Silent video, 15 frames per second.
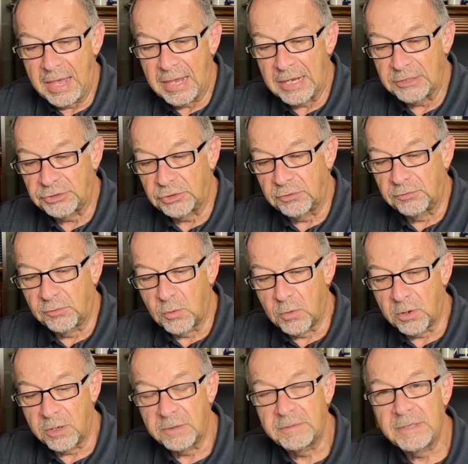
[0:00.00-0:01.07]
Esther
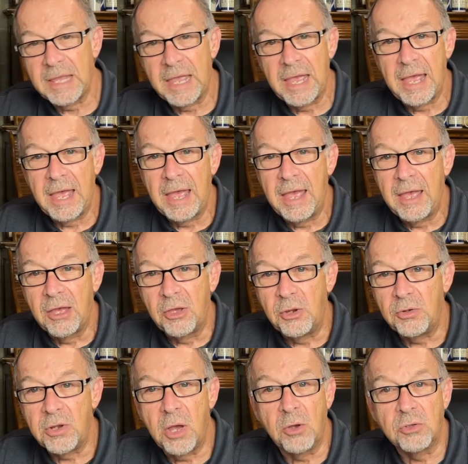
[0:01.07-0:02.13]
4,
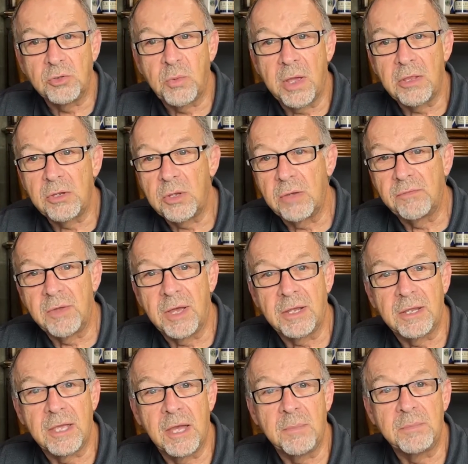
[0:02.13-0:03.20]
who knows whether you have
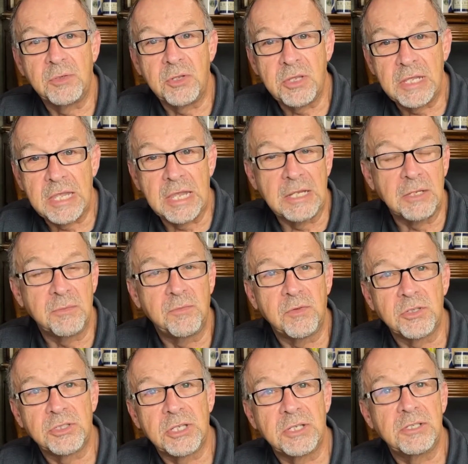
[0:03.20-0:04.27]
not come to the kingdom
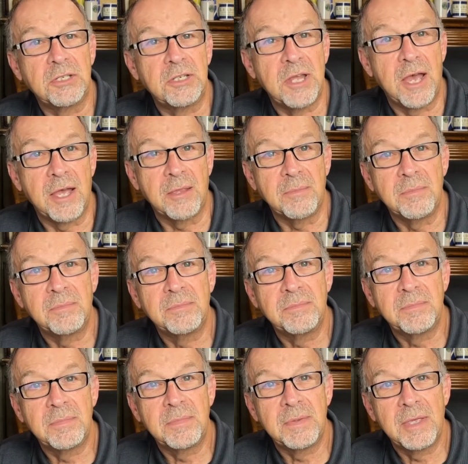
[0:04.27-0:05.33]
for such a time
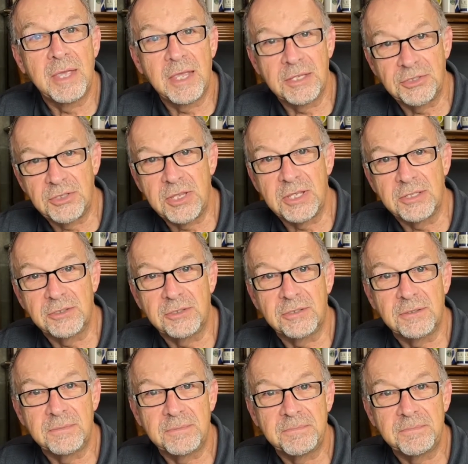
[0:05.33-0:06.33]
as this?